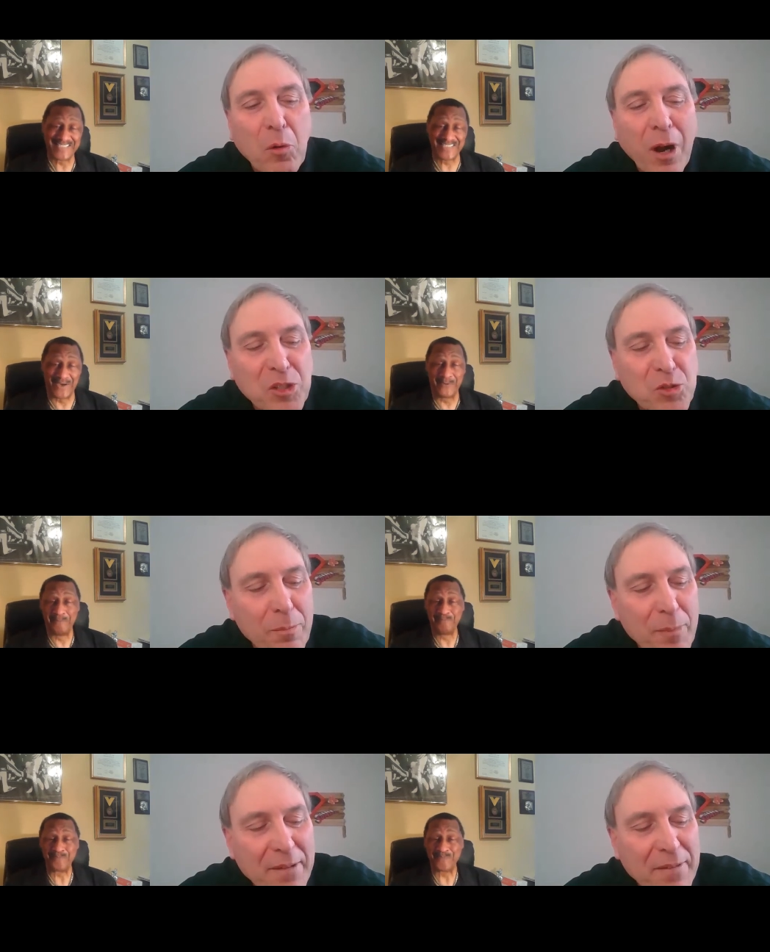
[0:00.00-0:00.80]
Speaker 1: so right.
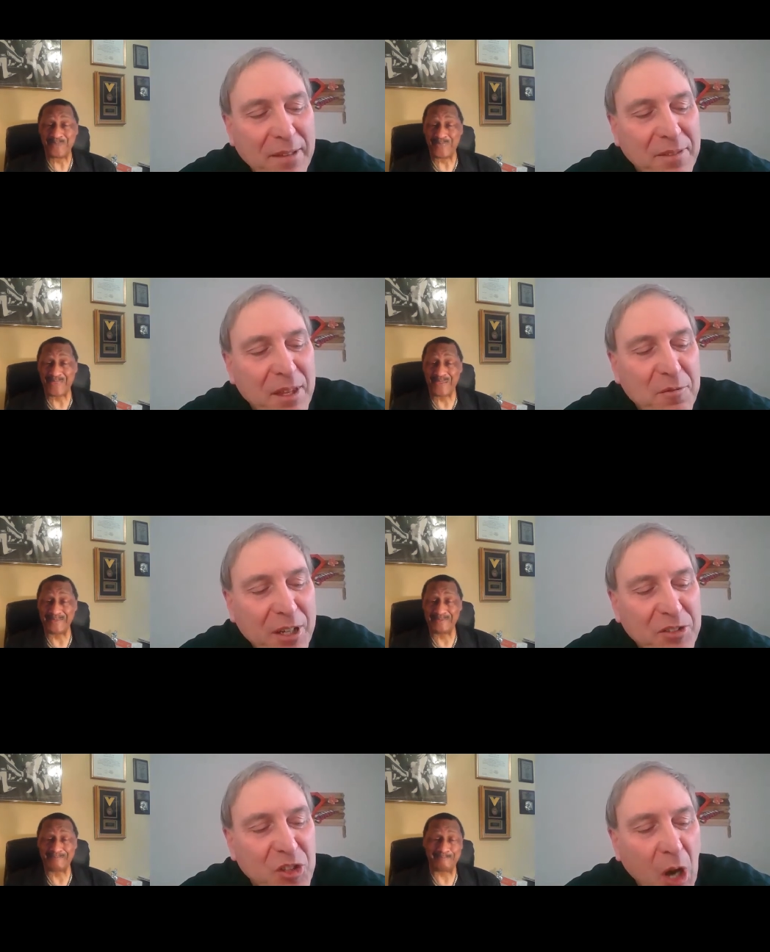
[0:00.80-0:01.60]
what made that
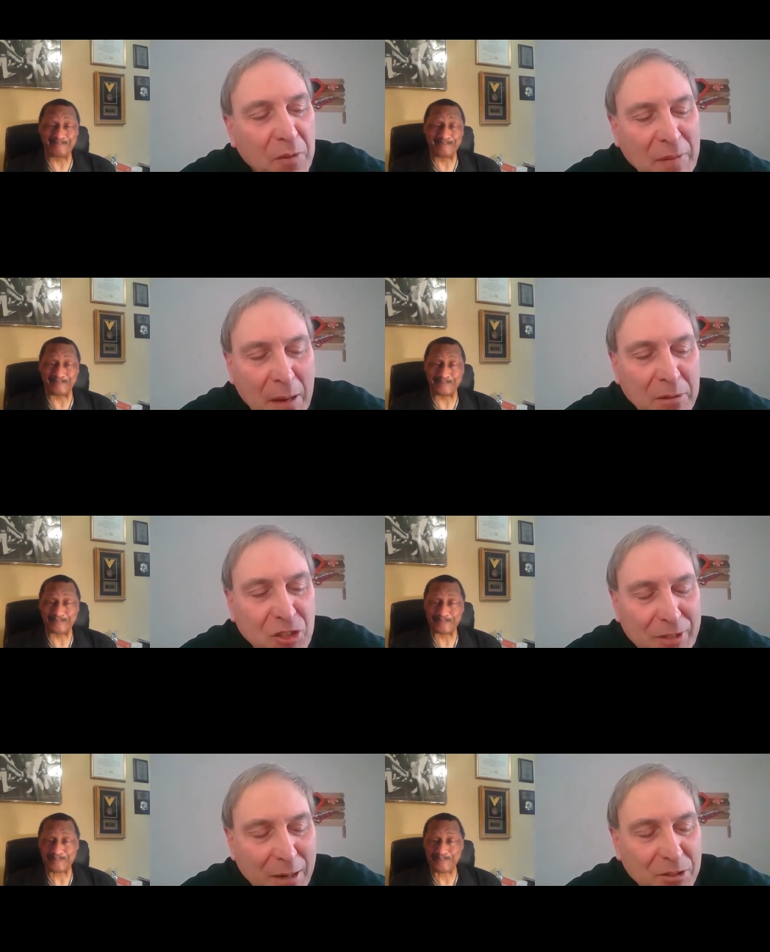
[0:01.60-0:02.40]
defense go? That was
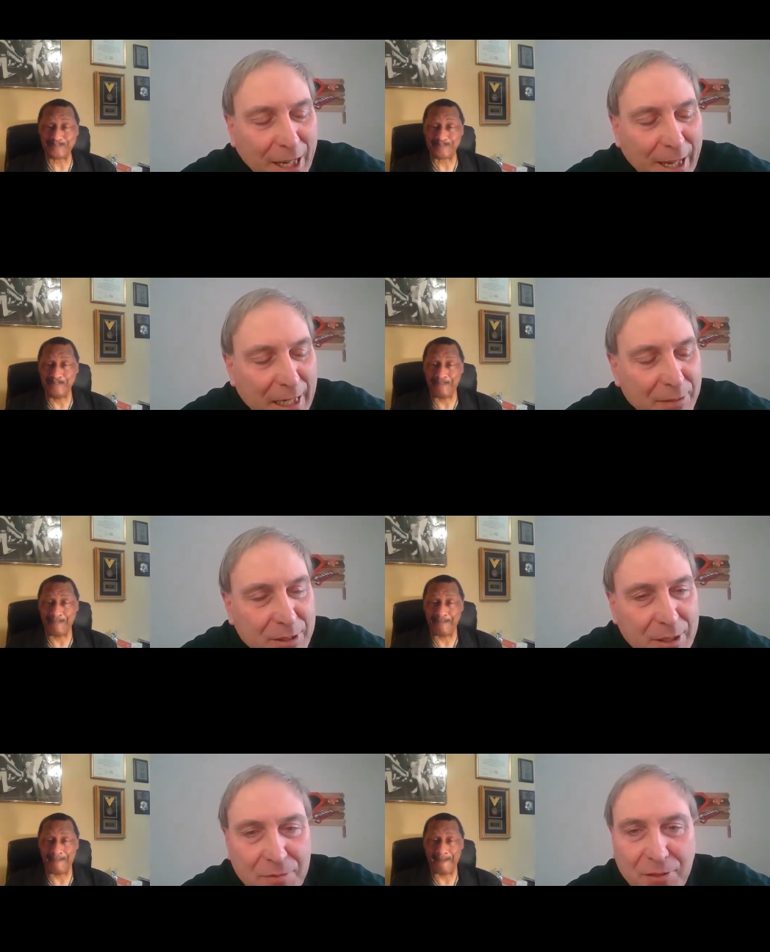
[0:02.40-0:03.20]
a, that was a heck of a
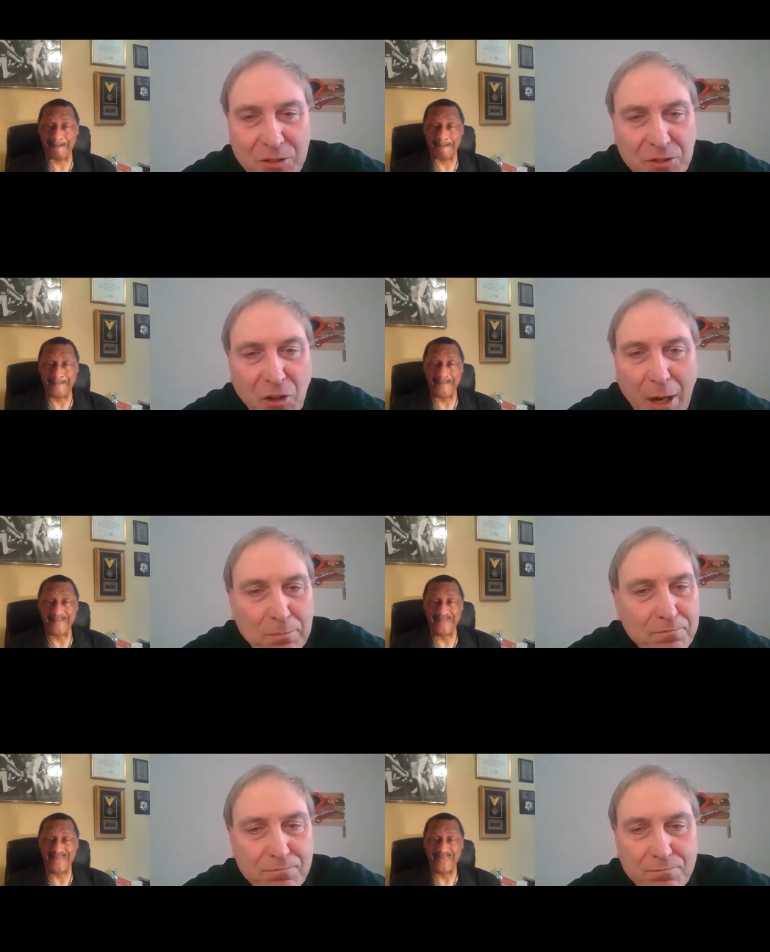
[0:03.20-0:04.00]
defense, top
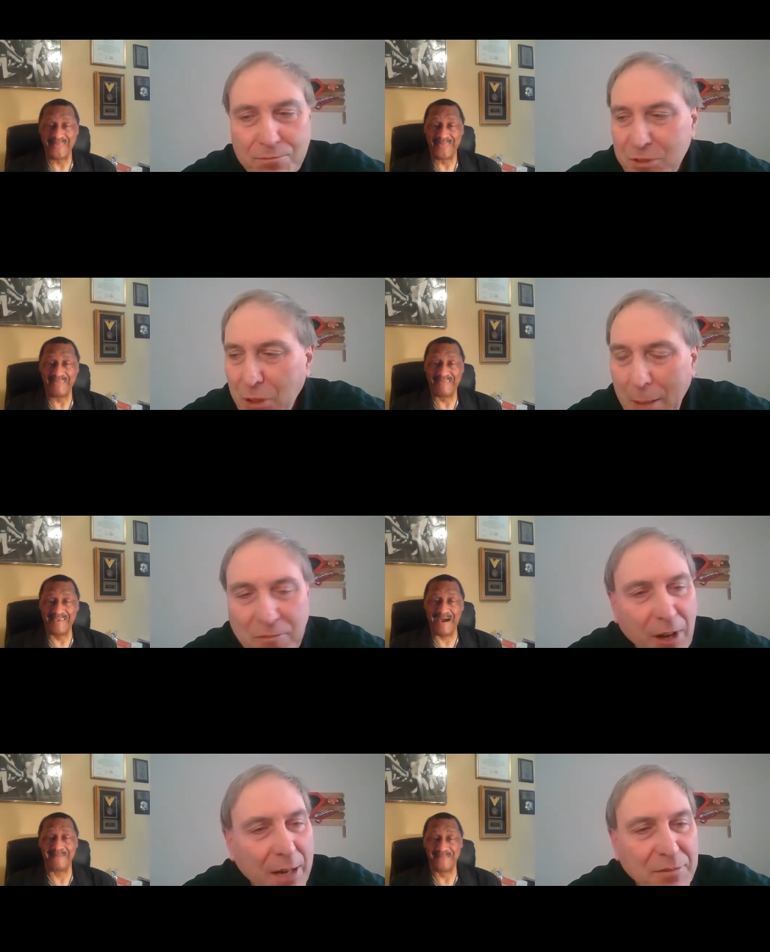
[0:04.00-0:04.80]
top
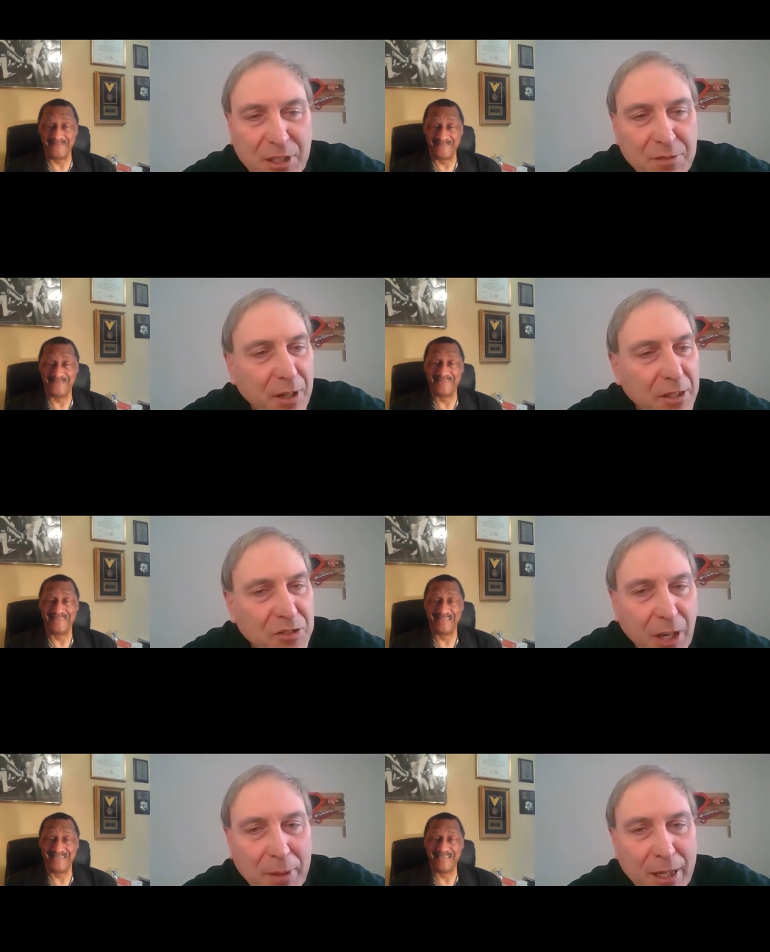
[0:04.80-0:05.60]
yeah. five defense.
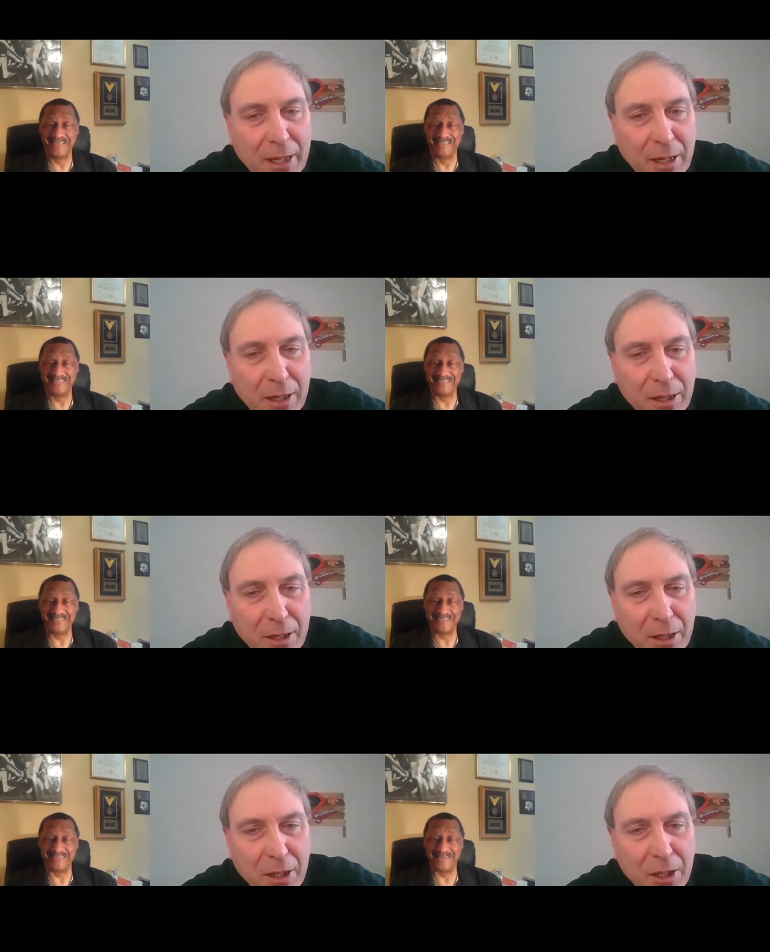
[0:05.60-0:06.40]
I mean, uh,
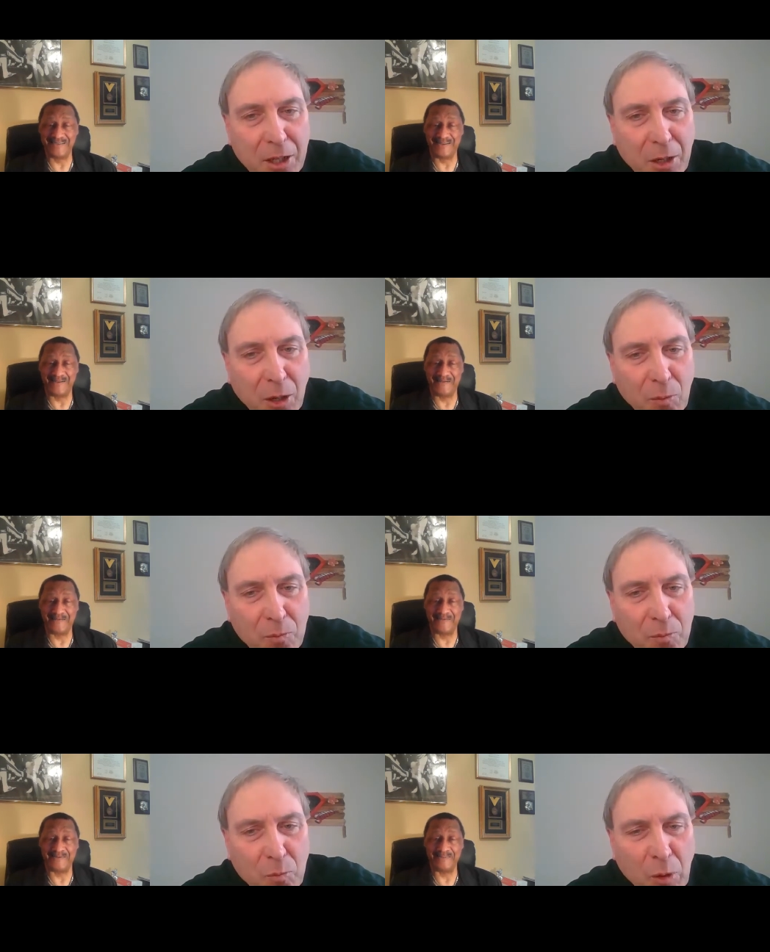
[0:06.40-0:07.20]
you know,
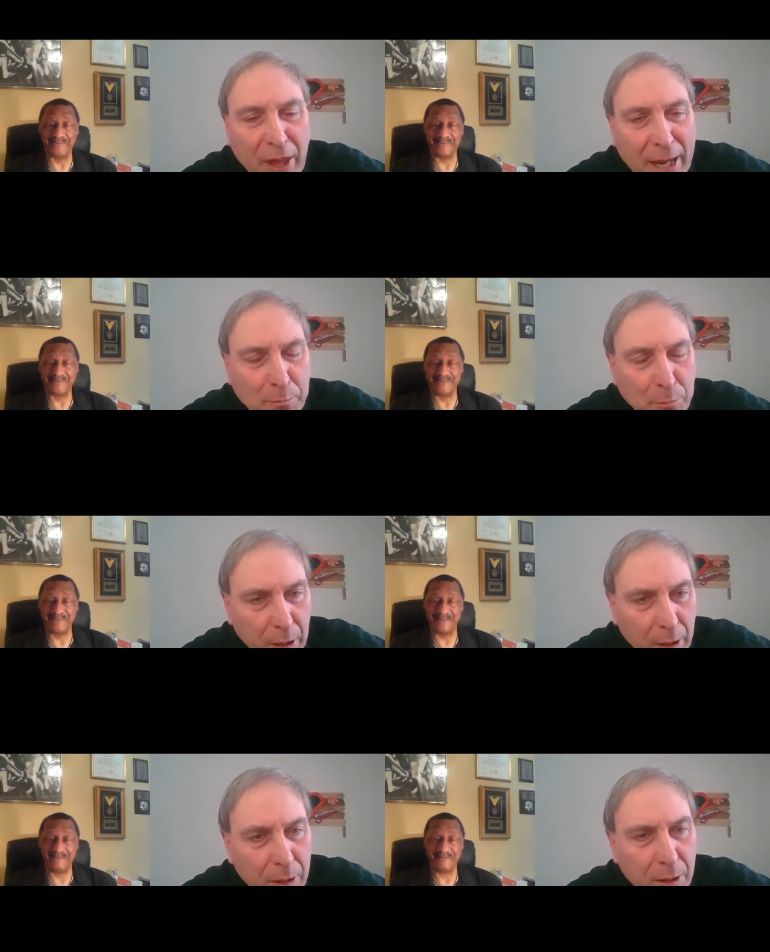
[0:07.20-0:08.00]
with Hank
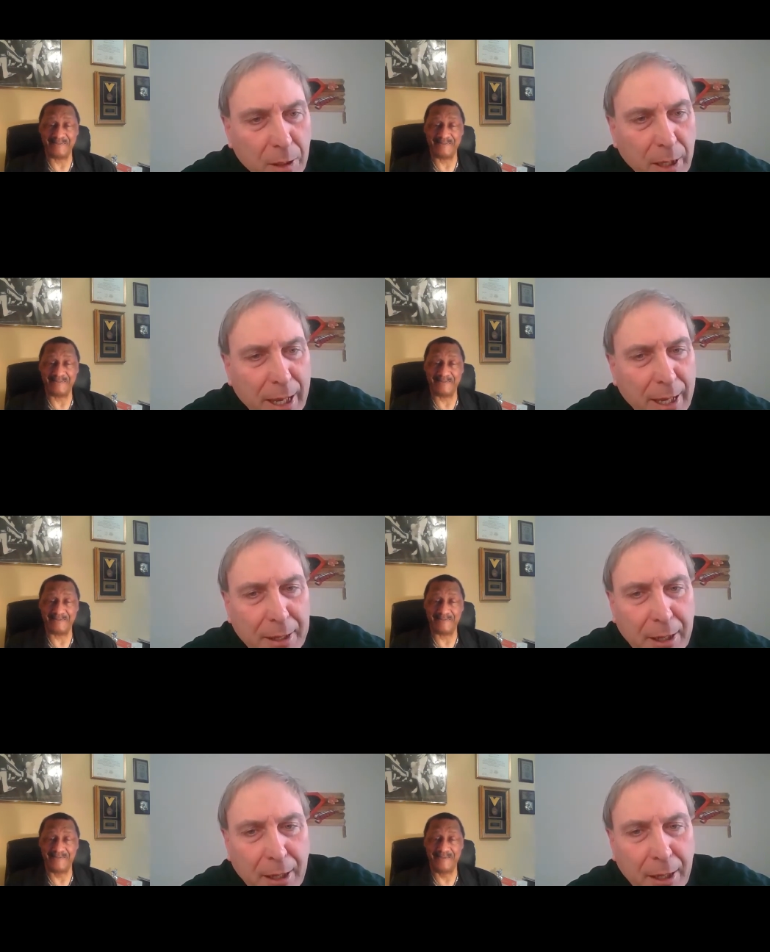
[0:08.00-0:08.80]
Bullough and
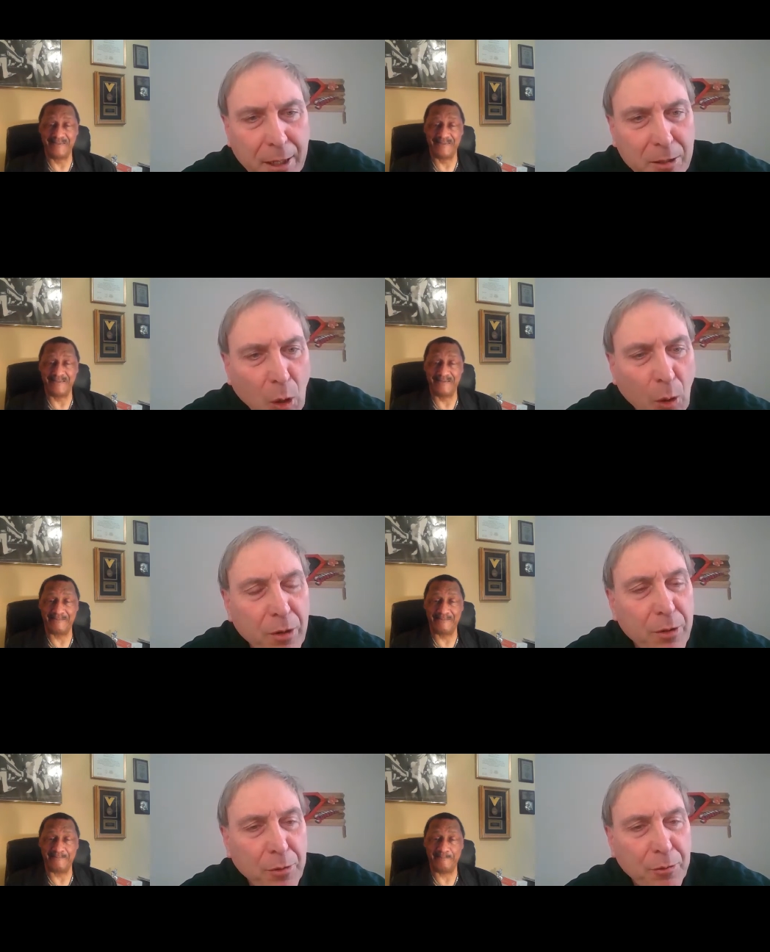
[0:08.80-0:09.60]
uh, going to
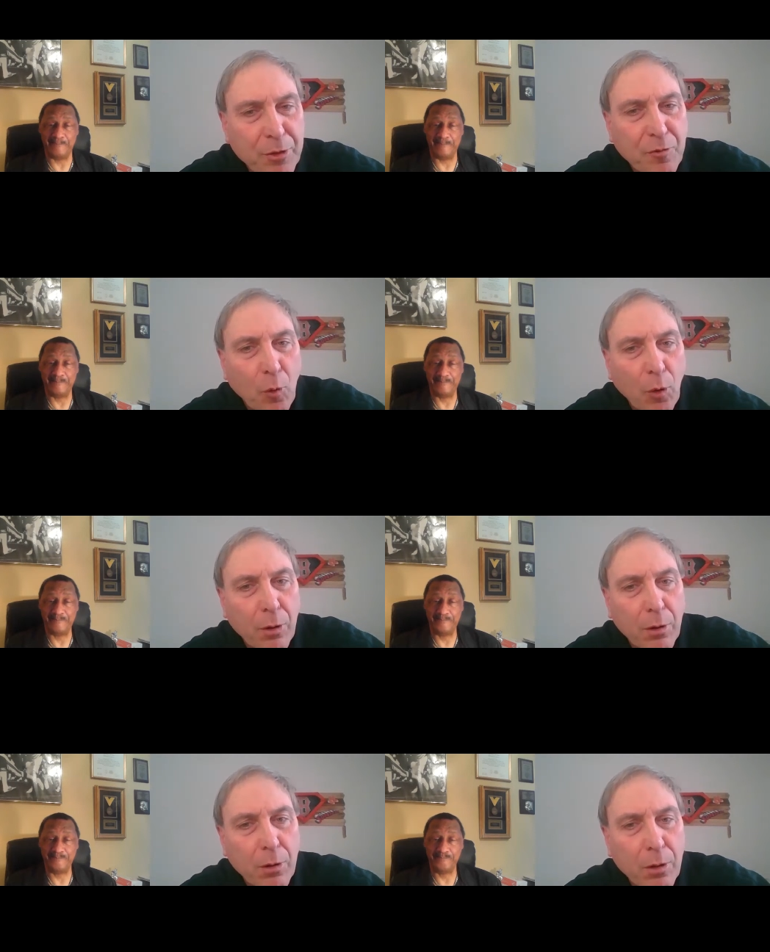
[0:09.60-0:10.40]
the three four.